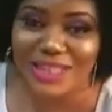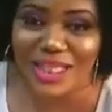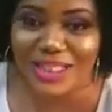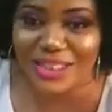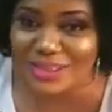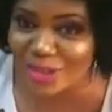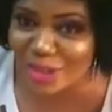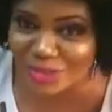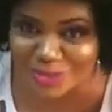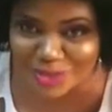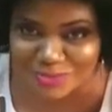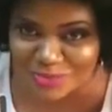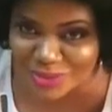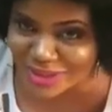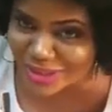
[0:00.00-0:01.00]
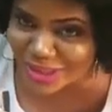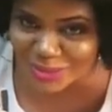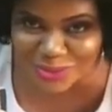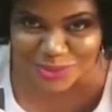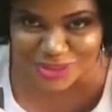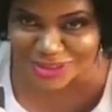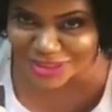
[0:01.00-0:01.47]
and I got to a point I
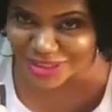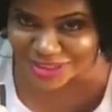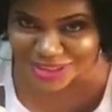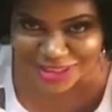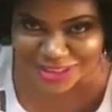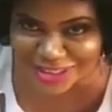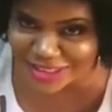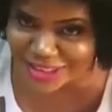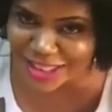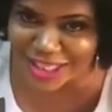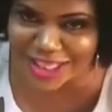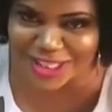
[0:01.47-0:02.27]
couldn't read again. I